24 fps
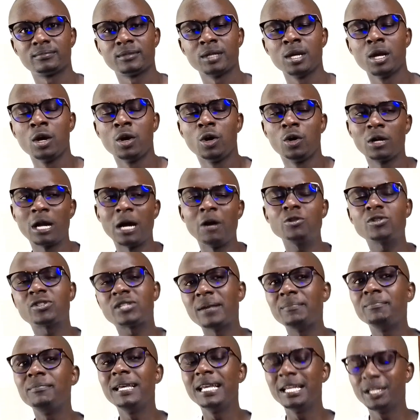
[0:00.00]
On how some
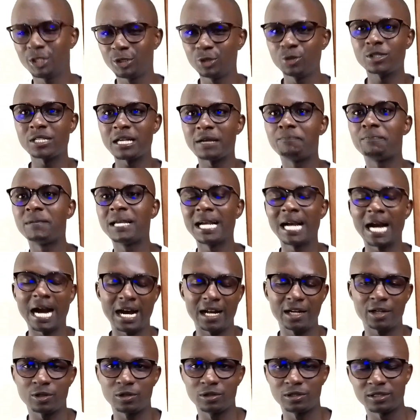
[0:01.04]
issues are being
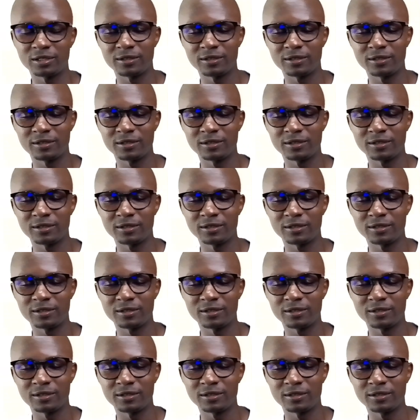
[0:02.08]
handled